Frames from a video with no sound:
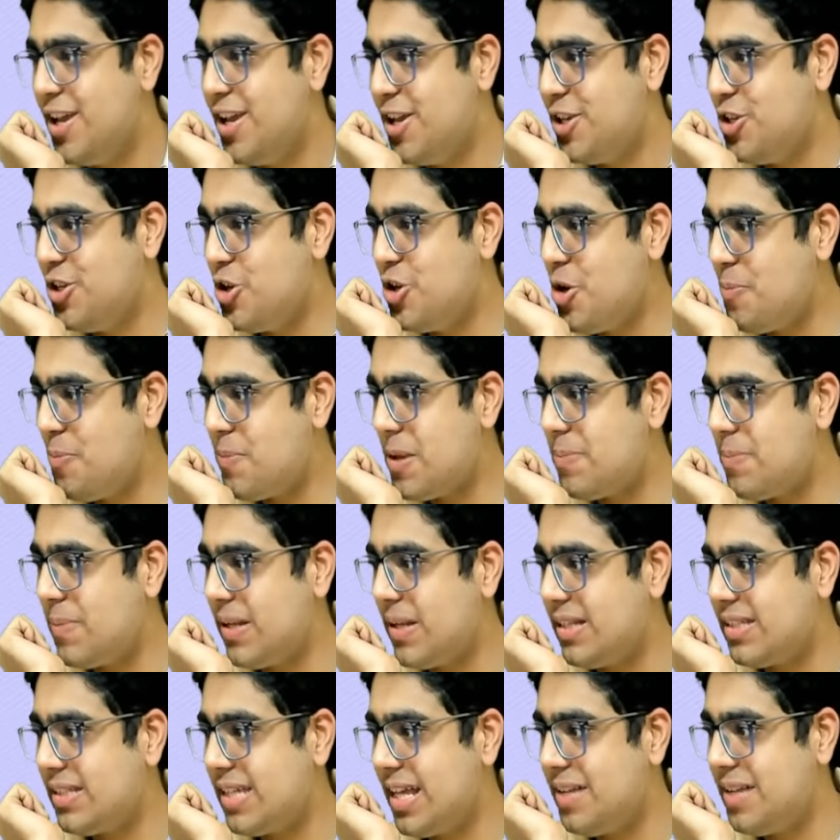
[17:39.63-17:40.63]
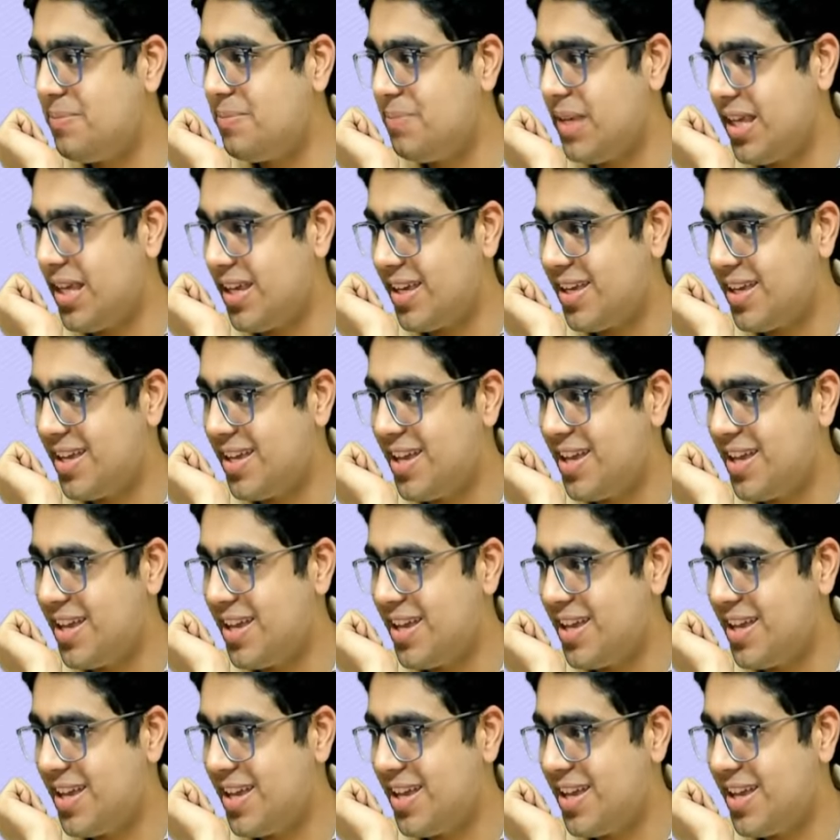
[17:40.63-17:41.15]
You people tell me,